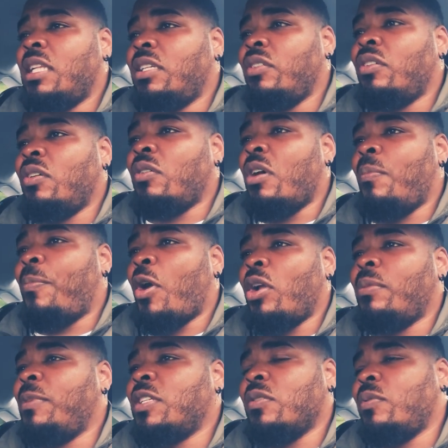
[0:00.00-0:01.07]
A part
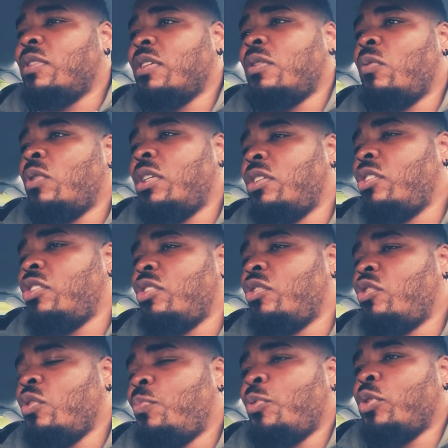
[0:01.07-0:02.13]
of me is always going to want to
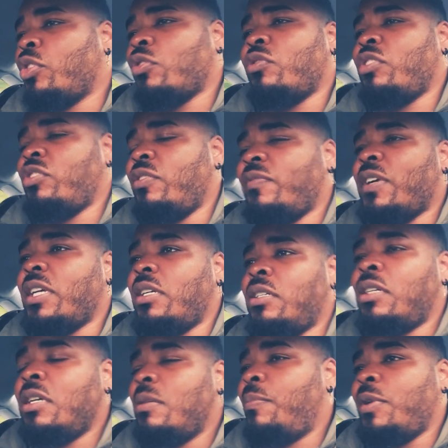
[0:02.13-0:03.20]
support the Christian fighter,
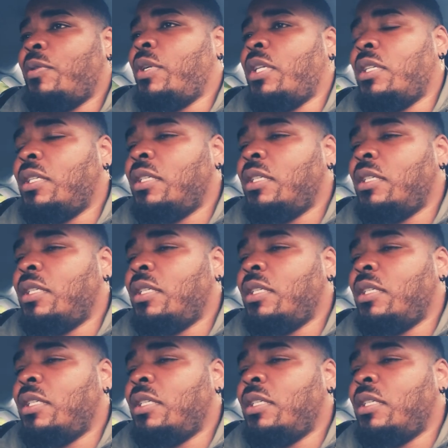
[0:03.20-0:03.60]
period.